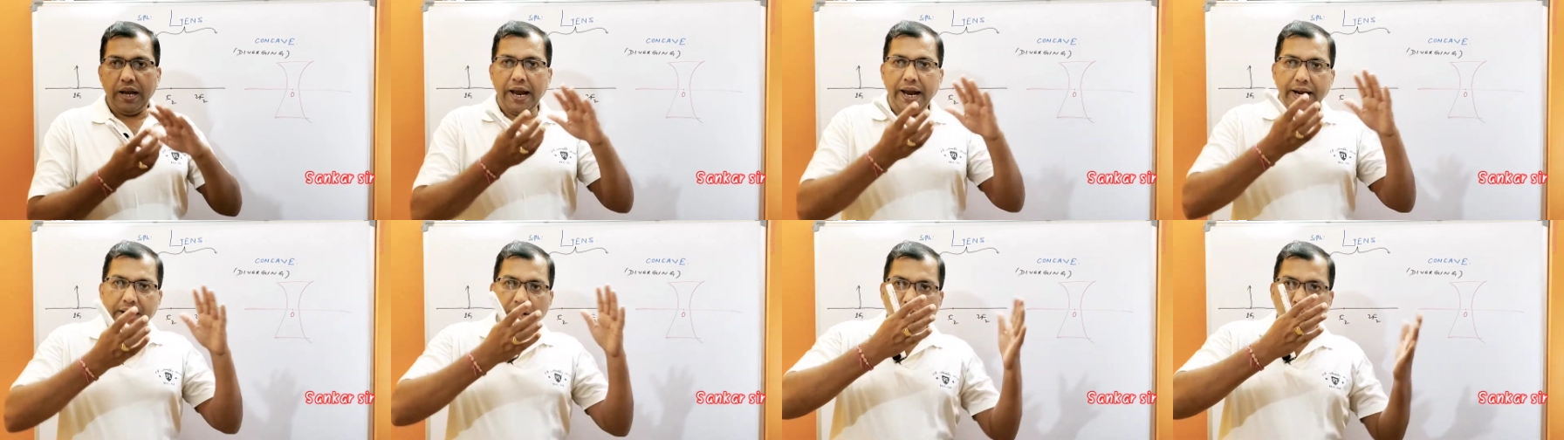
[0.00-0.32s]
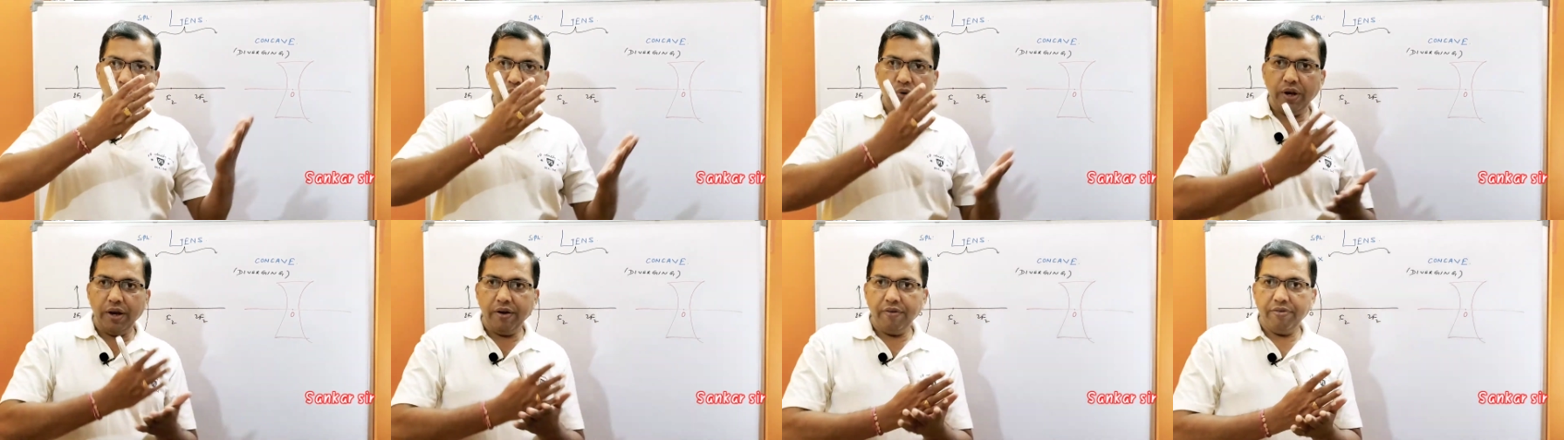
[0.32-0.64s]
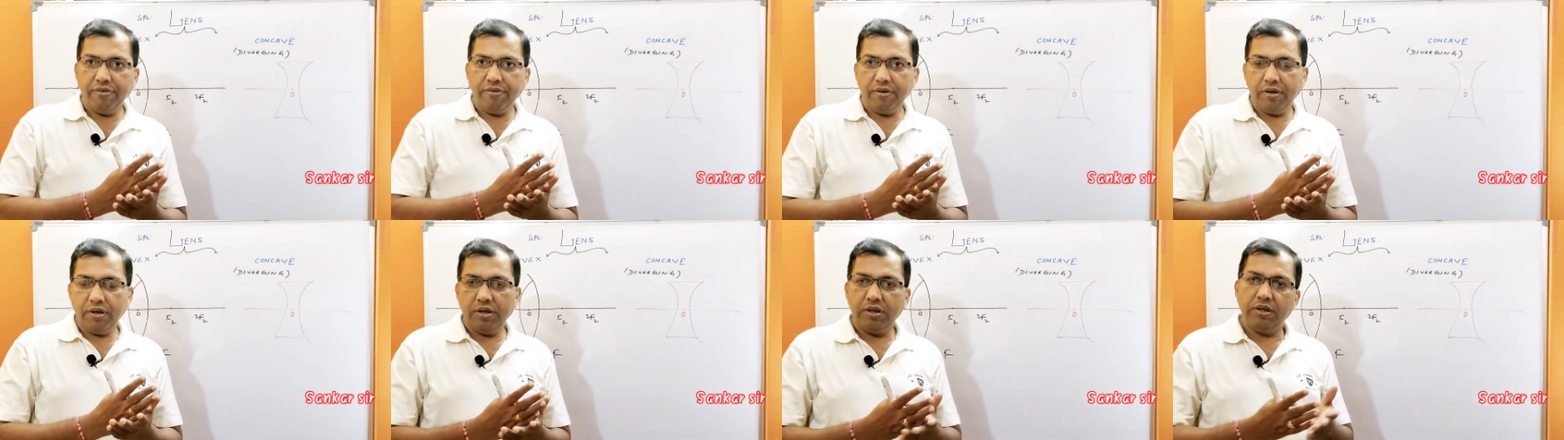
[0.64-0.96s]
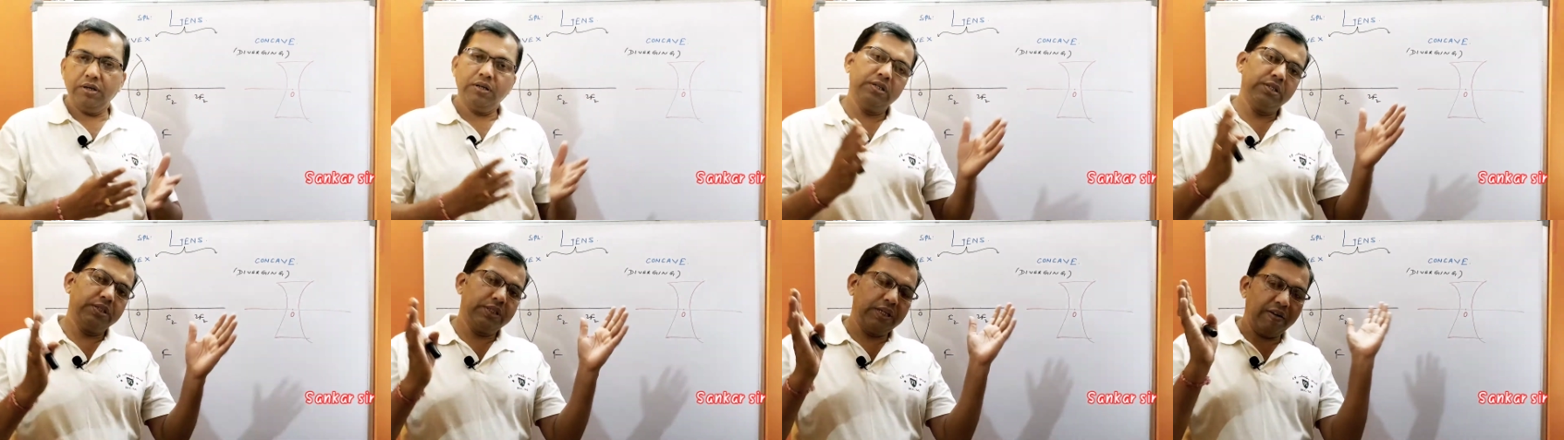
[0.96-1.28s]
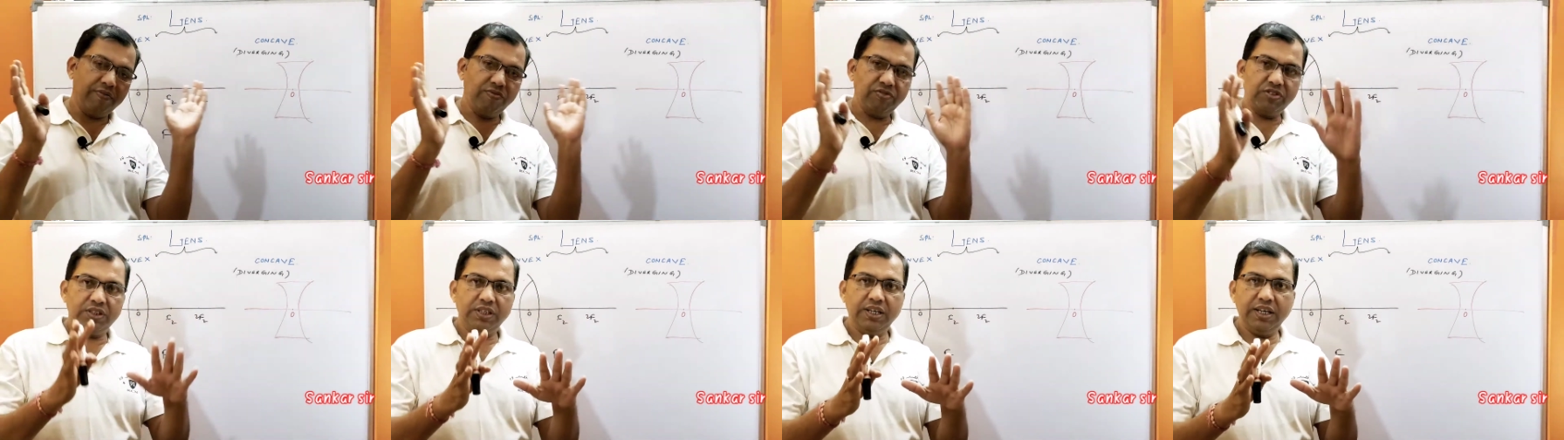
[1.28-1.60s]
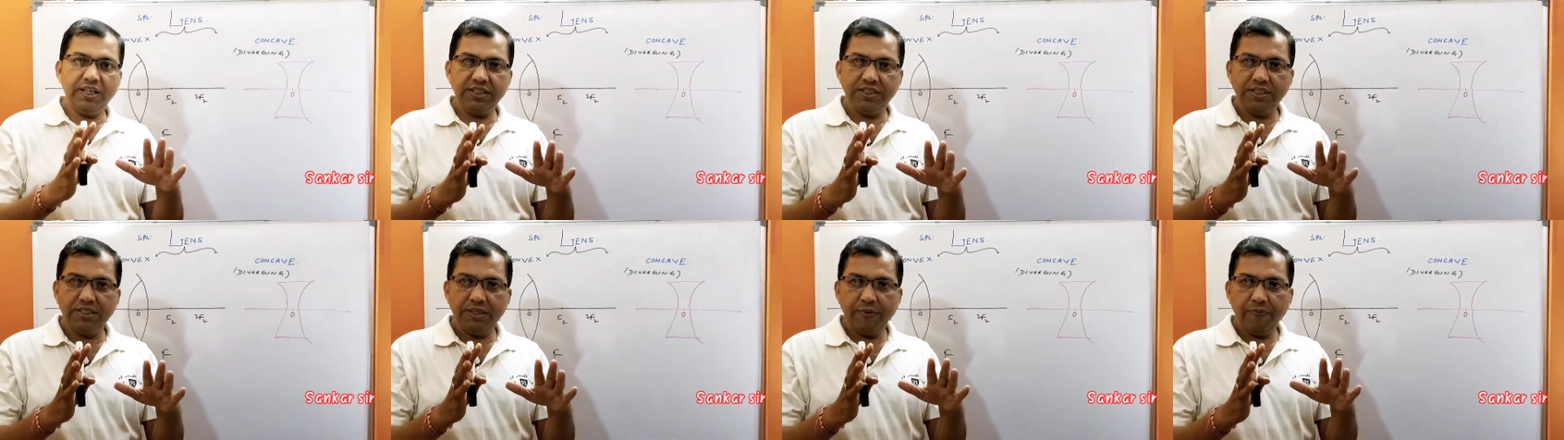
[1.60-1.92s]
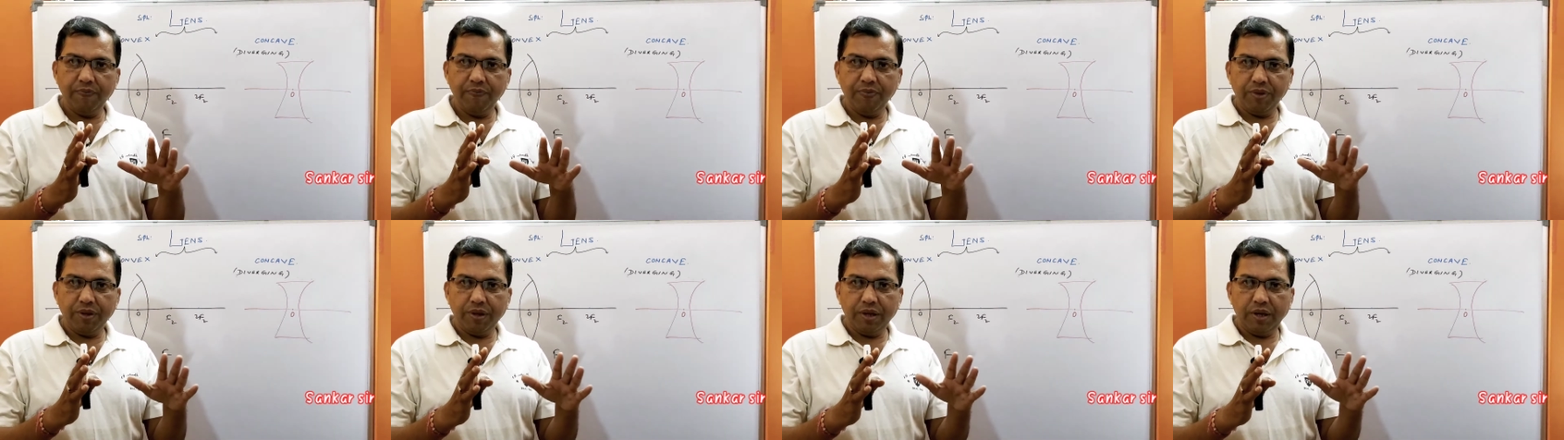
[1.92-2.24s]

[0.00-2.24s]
At 2F, same size